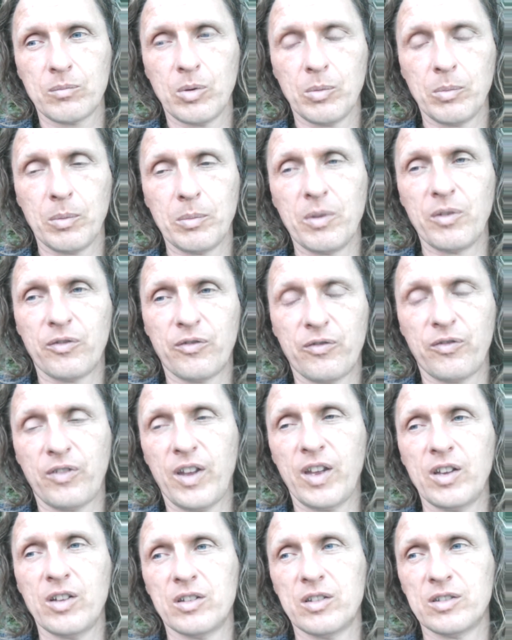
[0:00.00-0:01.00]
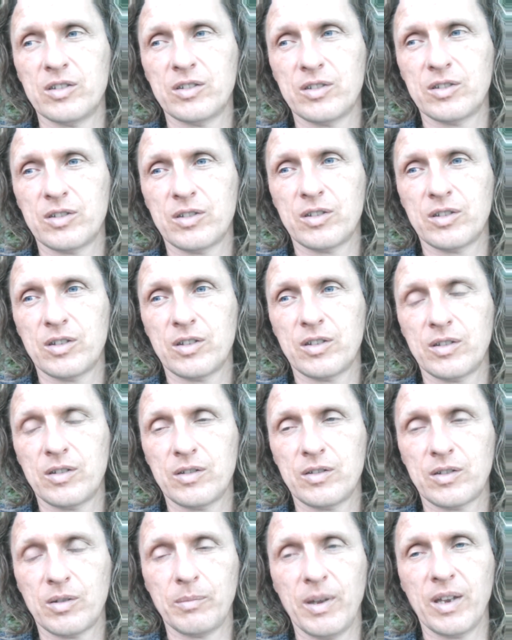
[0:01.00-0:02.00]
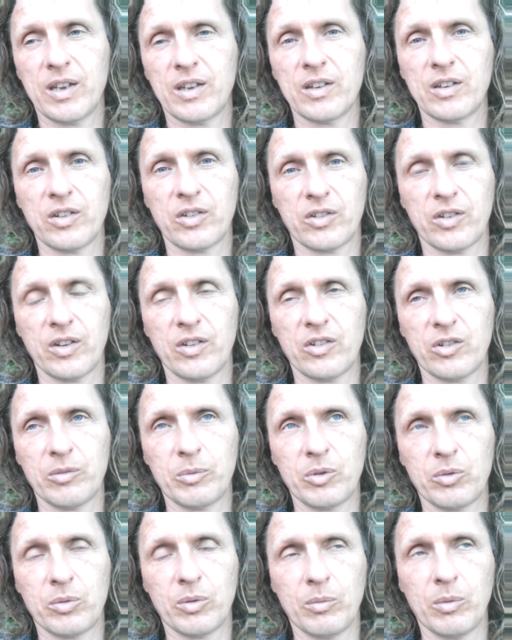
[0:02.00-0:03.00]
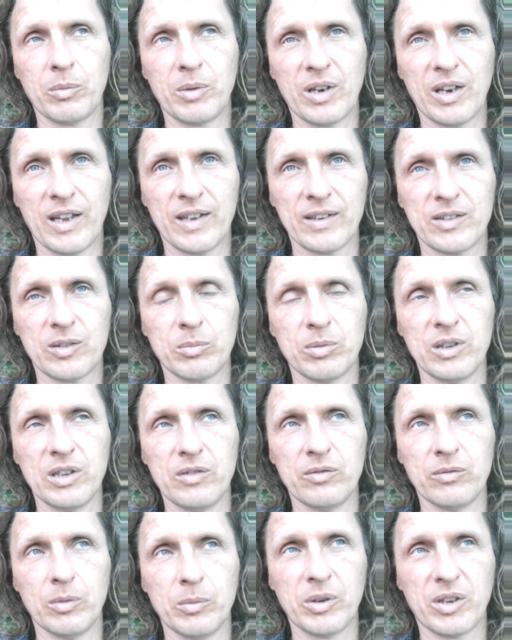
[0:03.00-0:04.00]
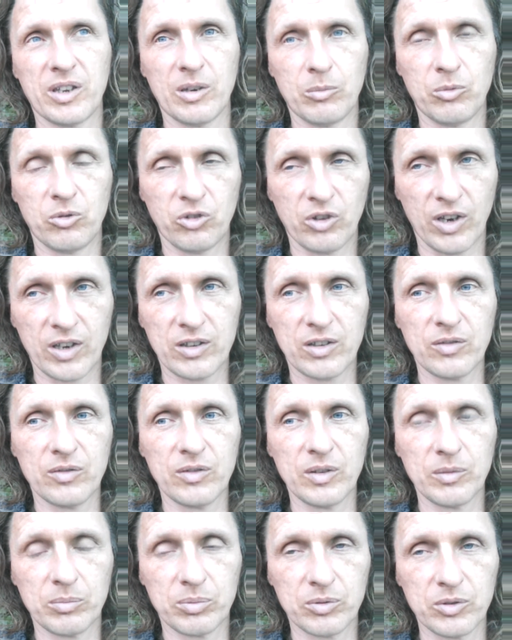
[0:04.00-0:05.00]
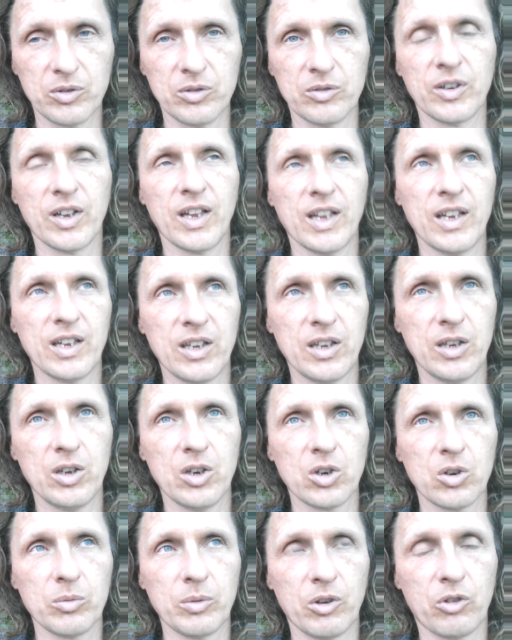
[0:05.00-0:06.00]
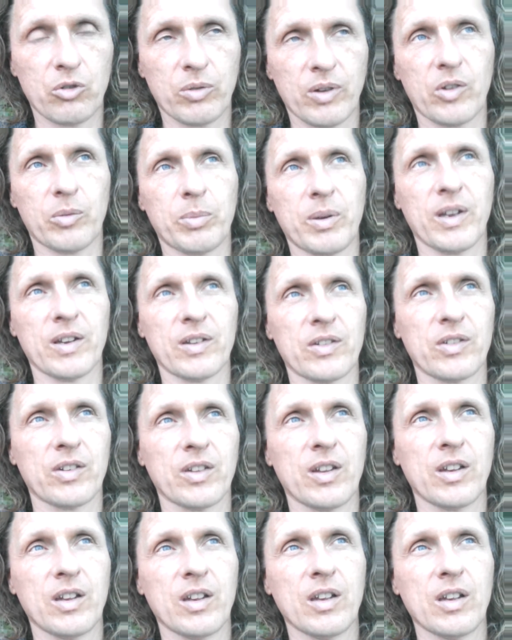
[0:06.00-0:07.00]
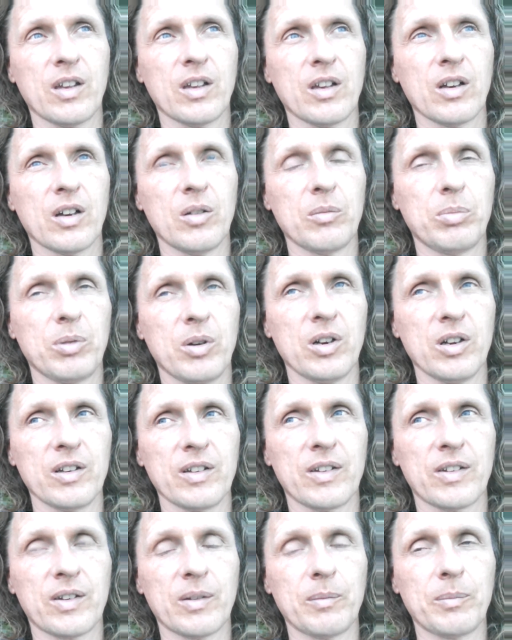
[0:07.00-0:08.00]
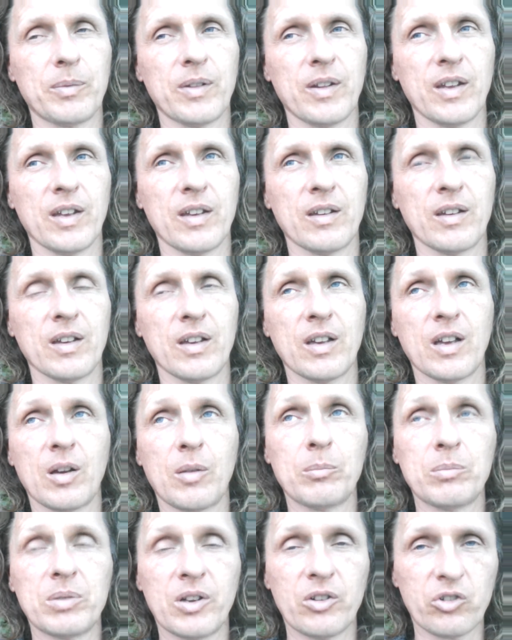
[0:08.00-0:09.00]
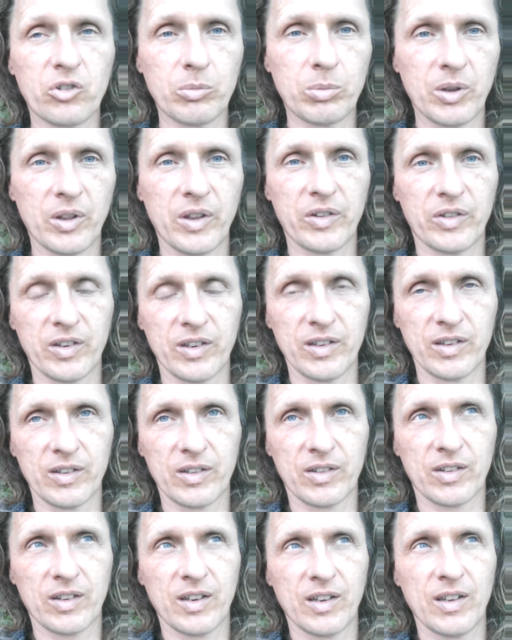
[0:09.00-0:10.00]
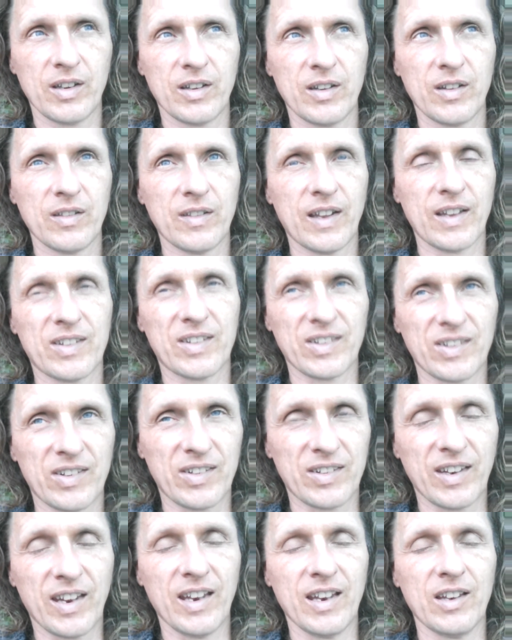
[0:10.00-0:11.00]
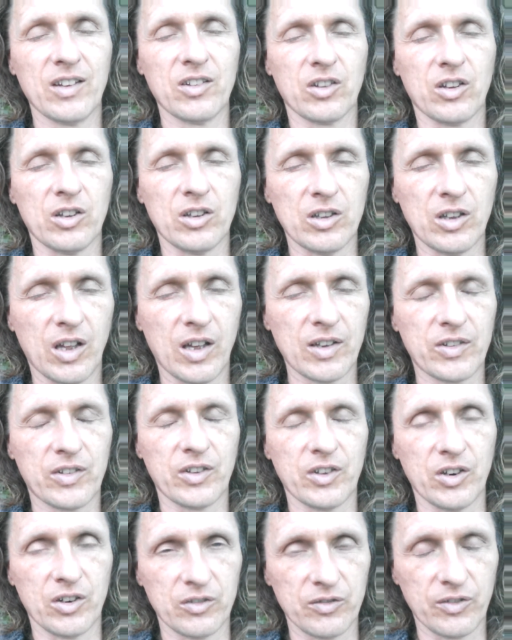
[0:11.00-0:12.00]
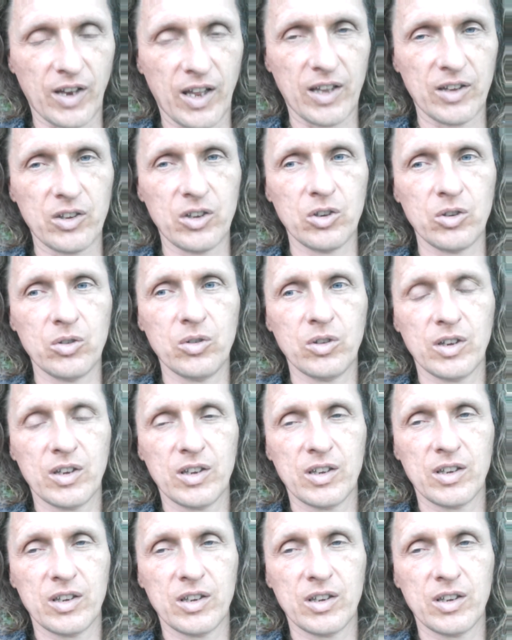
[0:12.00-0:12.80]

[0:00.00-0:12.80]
but when we fail to make a distinction between what we'd like to believe and what we can objectively prove, here we trespass upon something, pleasurable as it is, that sustains a loss in our value